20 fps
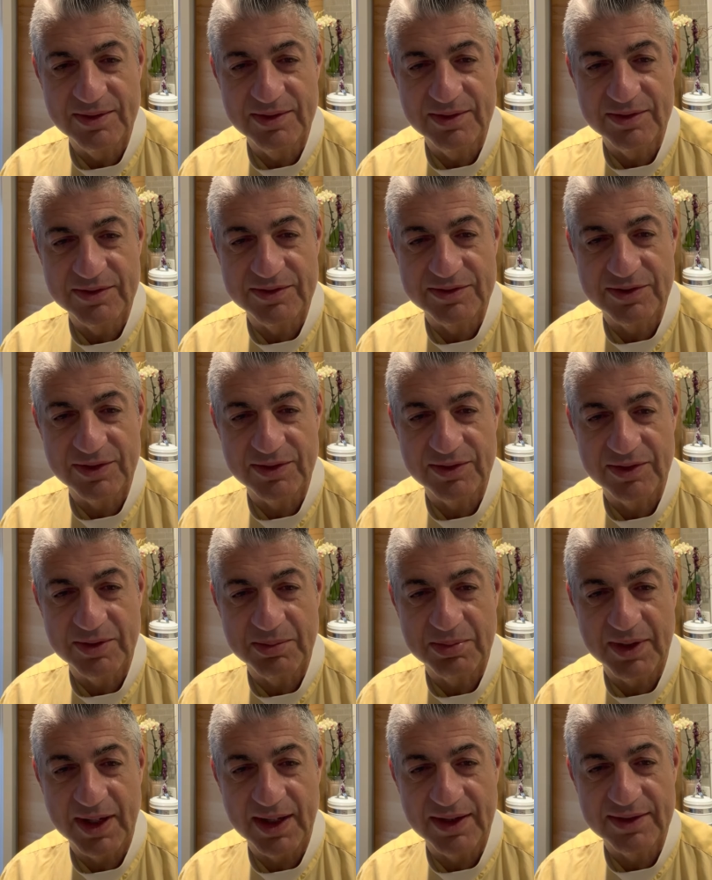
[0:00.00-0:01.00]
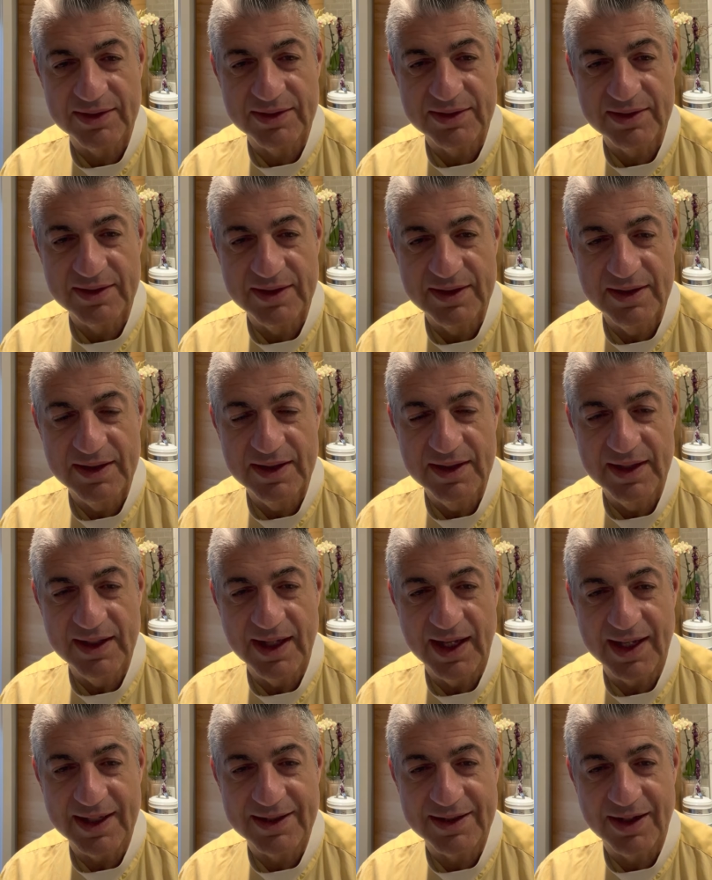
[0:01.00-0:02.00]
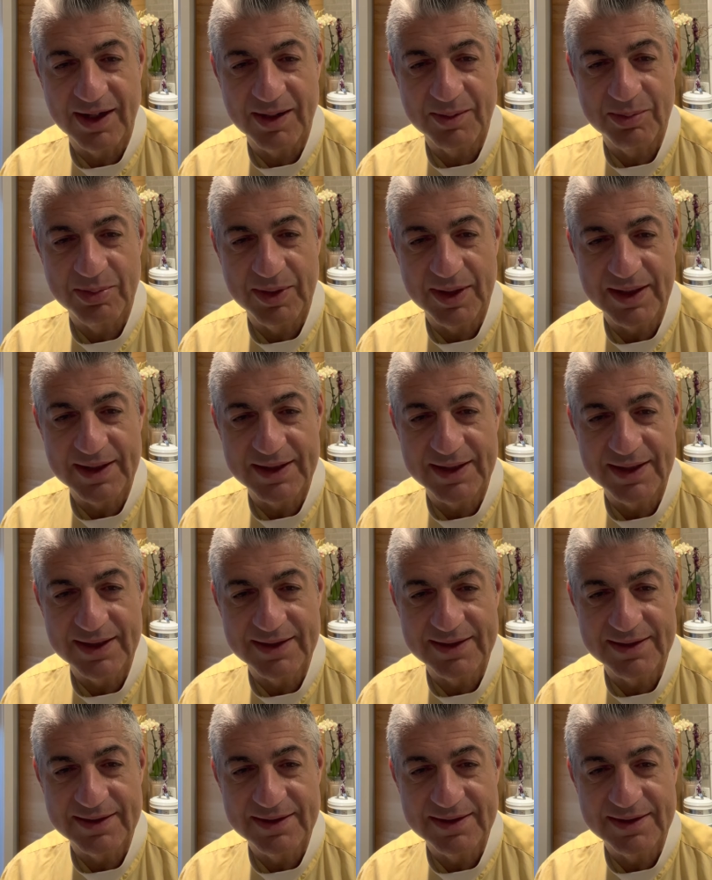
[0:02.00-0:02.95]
Stir the breath and God break in.